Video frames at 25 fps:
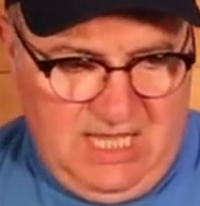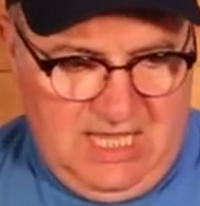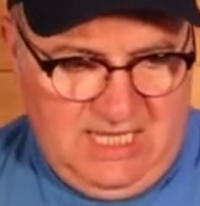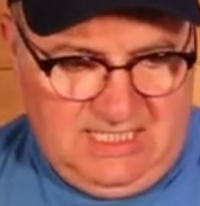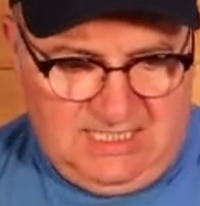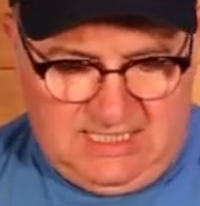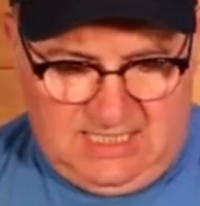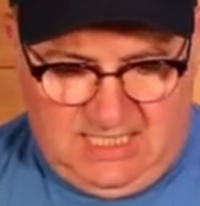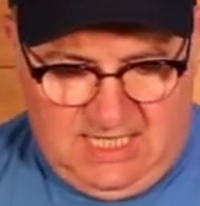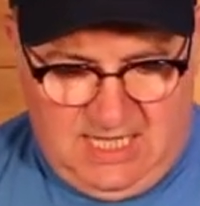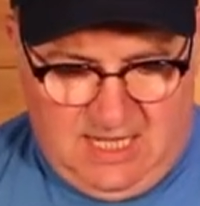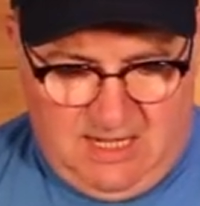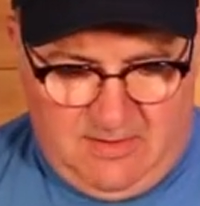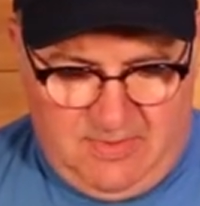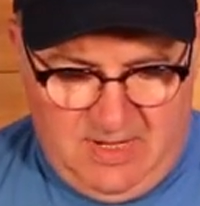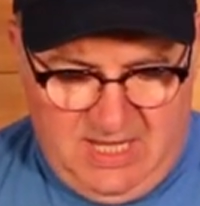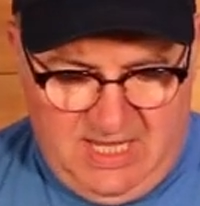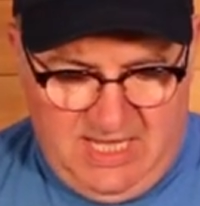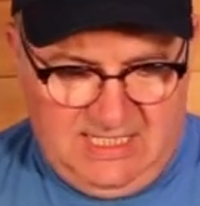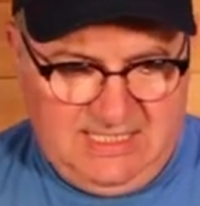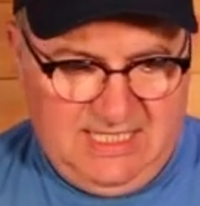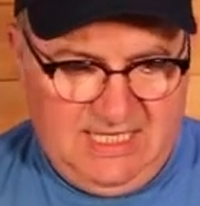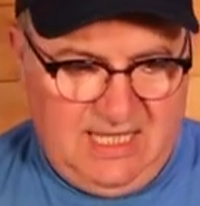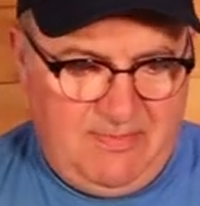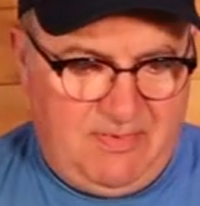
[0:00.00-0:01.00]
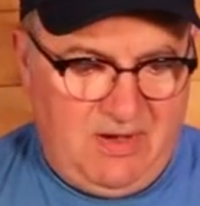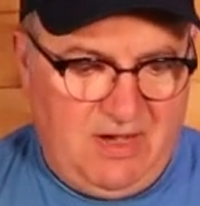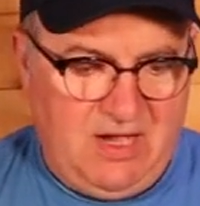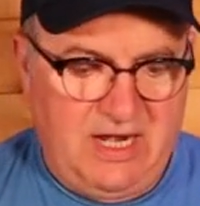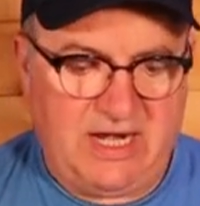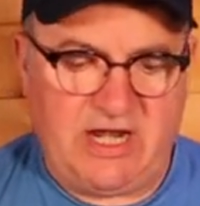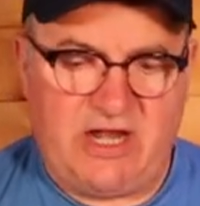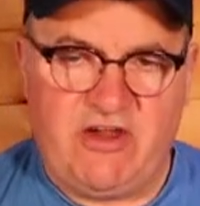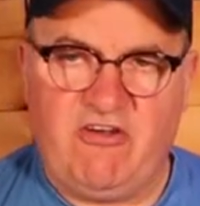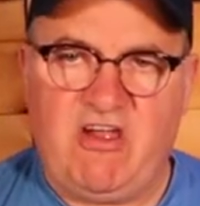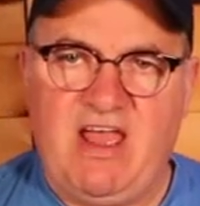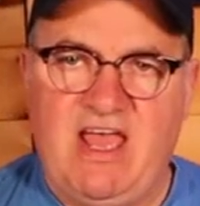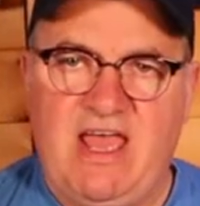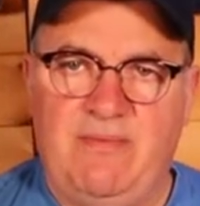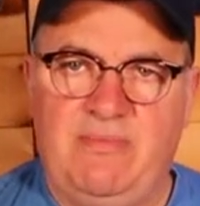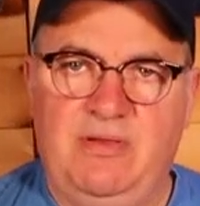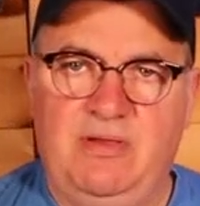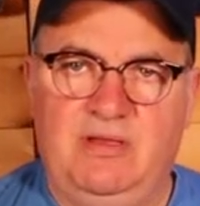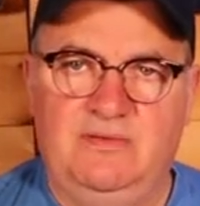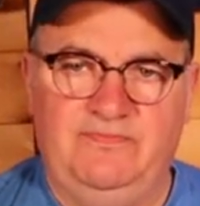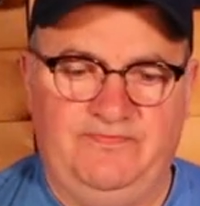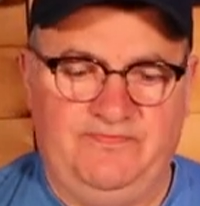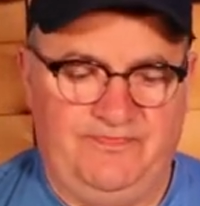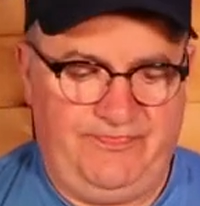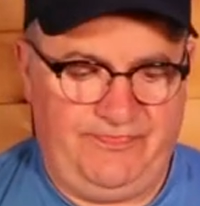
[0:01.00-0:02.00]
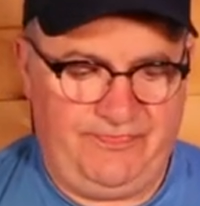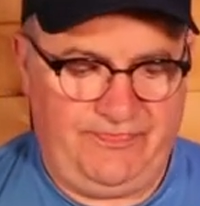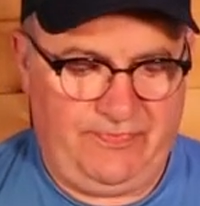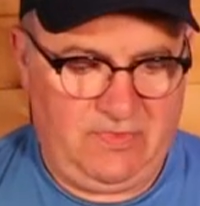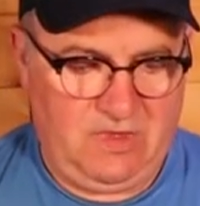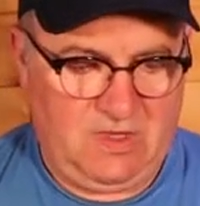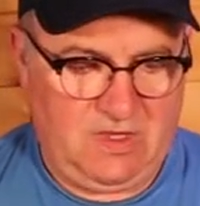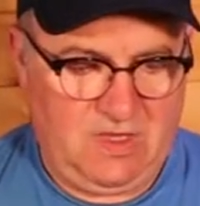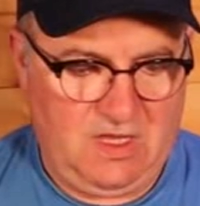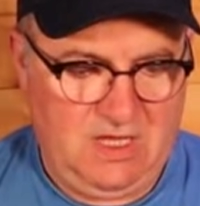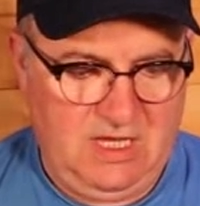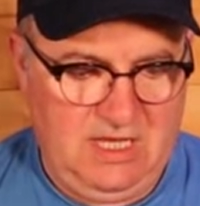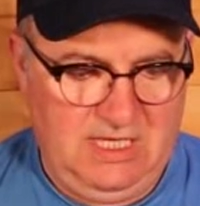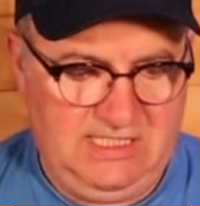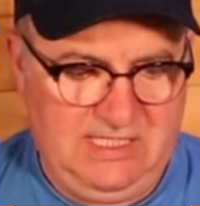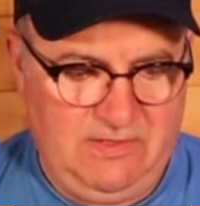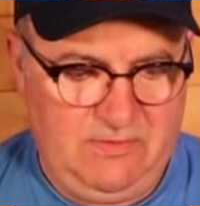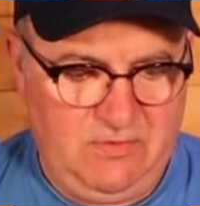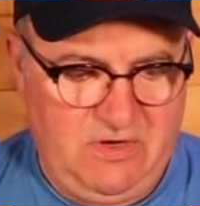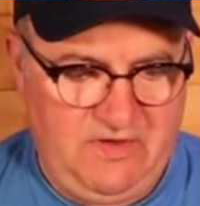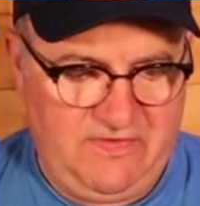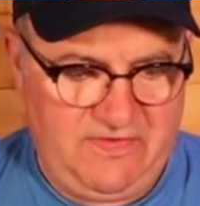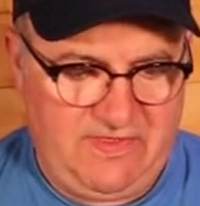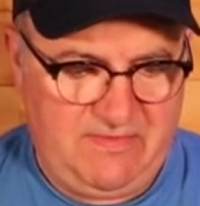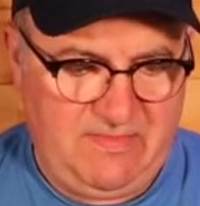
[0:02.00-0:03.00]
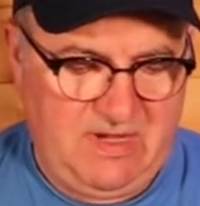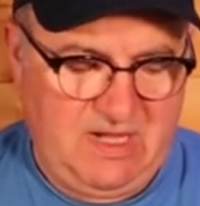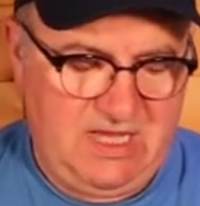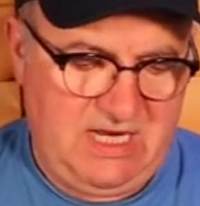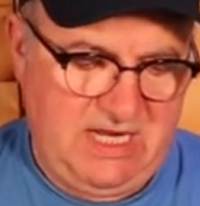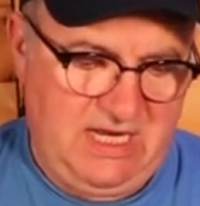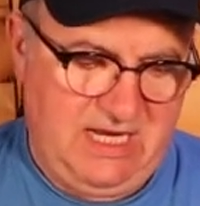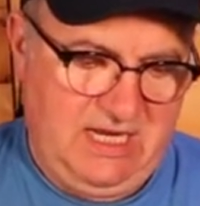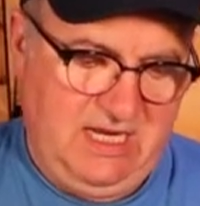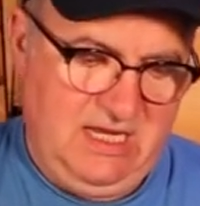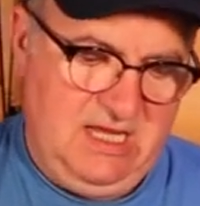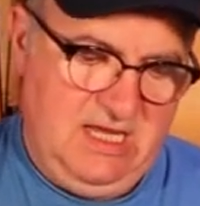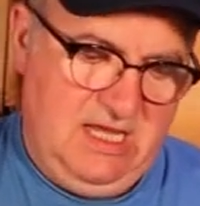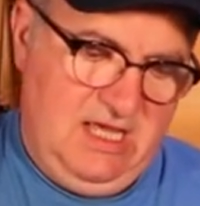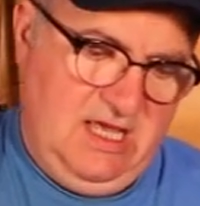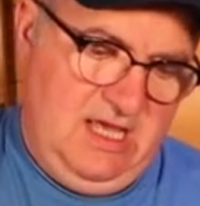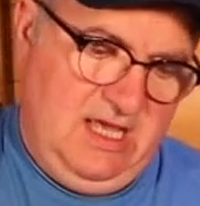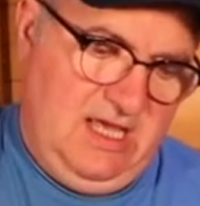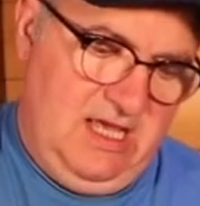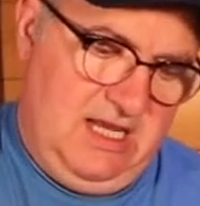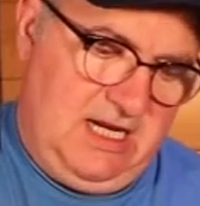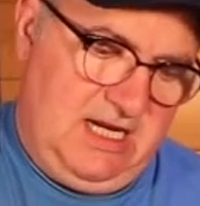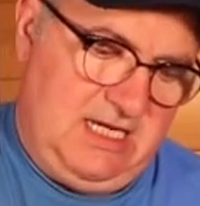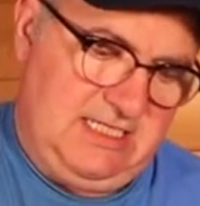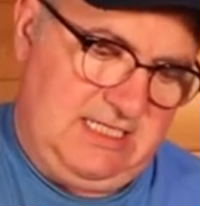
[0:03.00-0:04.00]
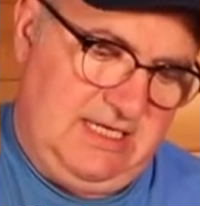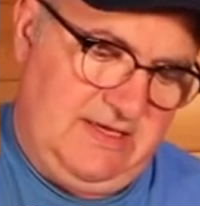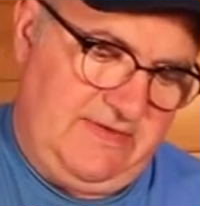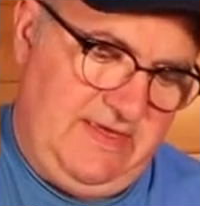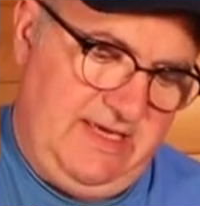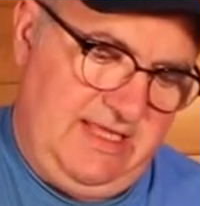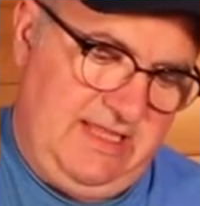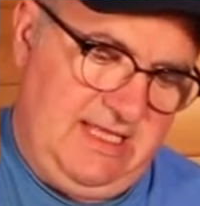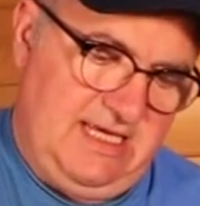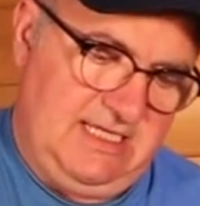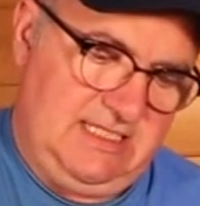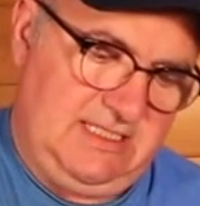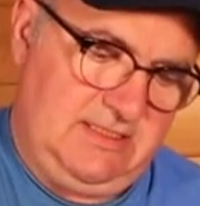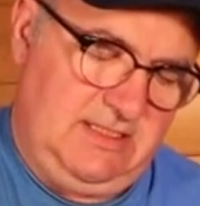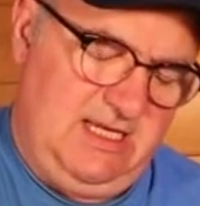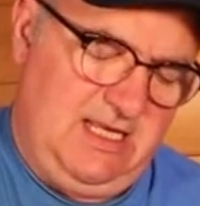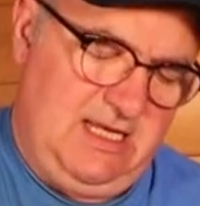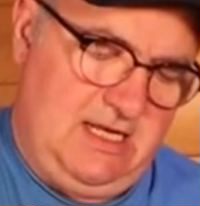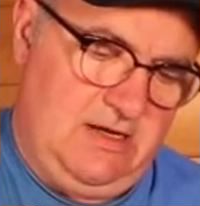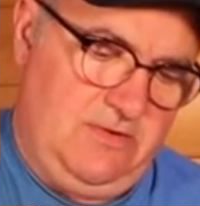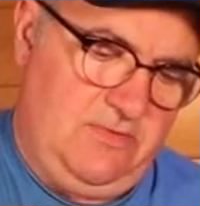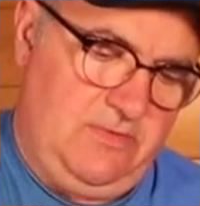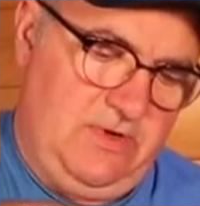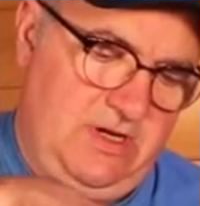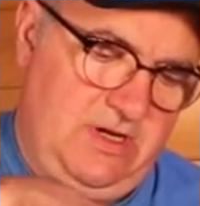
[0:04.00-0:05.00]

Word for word: is is it a pile of crap? Is it worth the money? Because I think that's you know